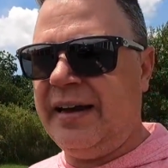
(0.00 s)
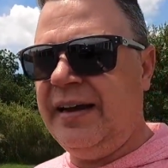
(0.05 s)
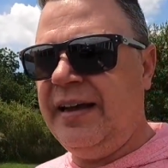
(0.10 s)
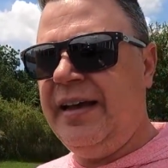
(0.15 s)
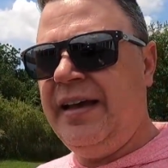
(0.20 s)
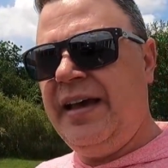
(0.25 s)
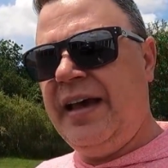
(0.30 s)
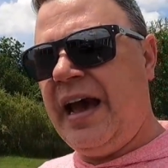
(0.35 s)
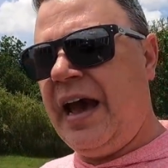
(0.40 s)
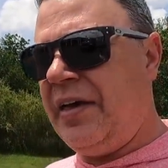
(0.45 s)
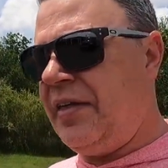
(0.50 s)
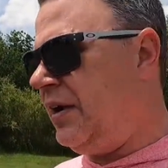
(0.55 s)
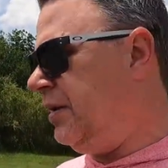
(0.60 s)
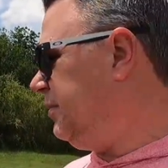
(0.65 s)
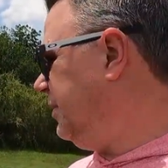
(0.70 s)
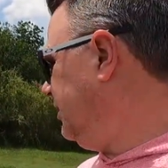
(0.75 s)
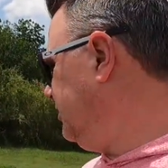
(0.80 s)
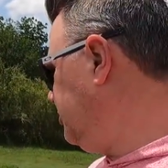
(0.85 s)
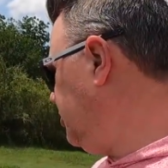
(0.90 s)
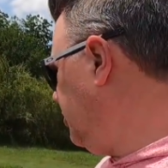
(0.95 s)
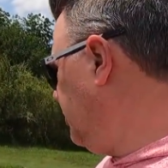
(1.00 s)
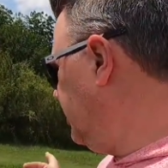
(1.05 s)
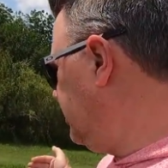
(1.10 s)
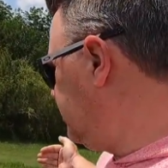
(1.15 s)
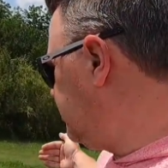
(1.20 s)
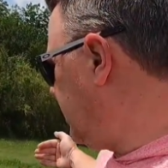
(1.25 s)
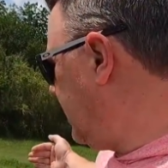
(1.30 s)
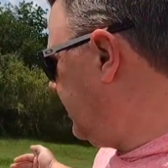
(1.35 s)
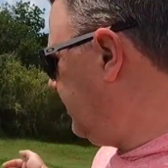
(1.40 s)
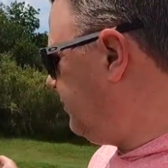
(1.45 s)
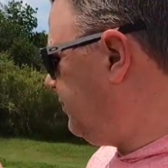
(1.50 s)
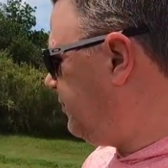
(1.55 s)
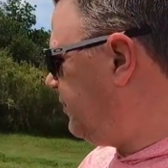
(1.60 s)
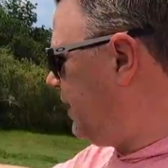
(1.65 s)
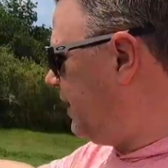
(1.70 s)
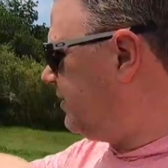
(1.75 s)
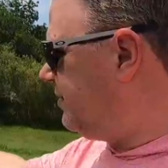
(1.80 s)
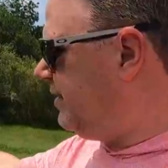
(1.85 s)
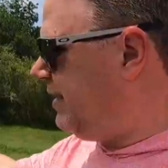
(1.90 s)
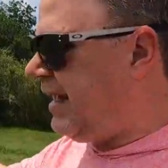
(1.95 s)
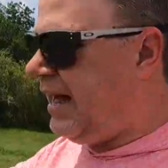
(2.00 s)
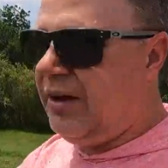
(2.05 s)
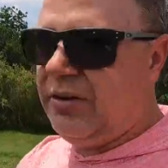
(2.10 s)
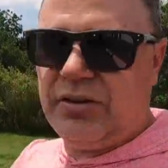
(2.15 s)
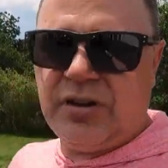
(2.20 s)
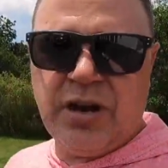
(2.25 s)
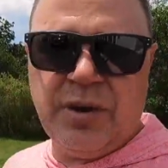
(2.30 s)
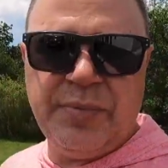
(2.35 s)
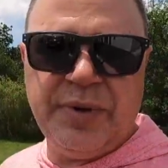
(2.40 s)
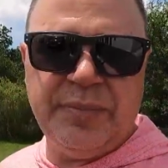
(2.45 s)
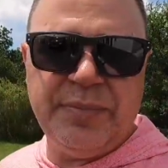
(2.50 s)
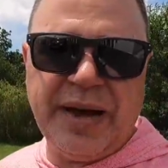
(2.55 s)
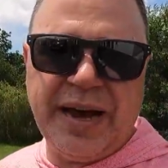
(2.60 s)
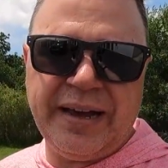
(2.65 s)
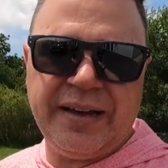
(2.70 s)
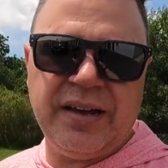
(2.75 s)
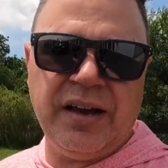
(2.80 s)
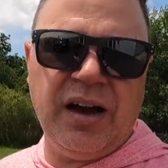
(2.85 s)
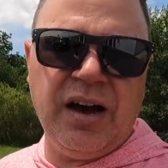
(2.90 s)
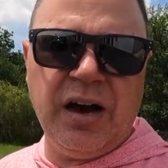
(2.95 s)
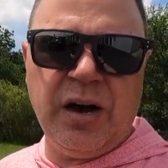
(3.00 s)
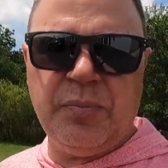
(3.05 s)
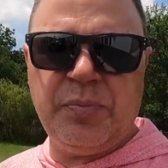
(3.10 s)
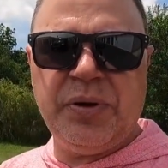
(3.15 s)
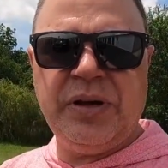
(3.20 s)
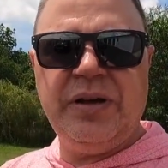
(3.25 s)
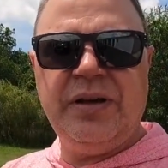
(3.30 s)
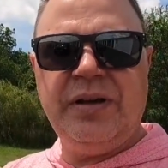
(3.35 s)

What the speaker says: and then I'm gonna do it trying to flex it out coming back up,